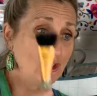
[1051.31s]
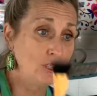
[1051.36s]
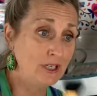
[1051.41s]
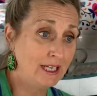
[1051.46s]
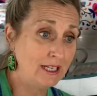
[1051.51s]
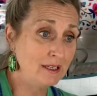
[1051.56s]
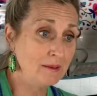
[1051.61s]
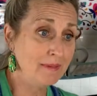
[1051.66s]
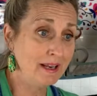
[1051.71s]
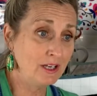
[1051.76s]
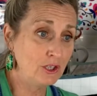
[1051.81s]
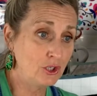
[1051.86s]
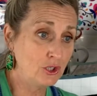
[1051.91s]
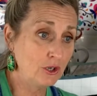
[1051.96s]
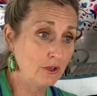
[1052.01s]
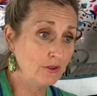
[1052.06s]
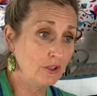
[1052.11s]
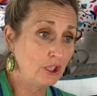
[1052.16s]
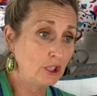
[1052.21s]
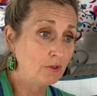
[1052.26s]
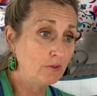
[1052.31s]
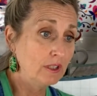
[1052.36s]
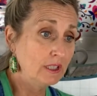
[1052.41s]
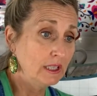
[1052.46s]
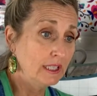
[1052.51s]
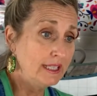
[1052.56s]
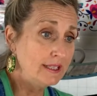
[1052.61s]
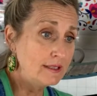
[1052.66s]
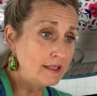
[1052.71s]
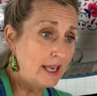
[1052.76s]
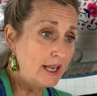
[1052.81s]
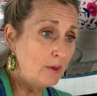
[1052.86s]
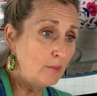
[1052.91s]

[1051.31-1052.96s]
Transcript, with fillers: you need to make sure that you've at least got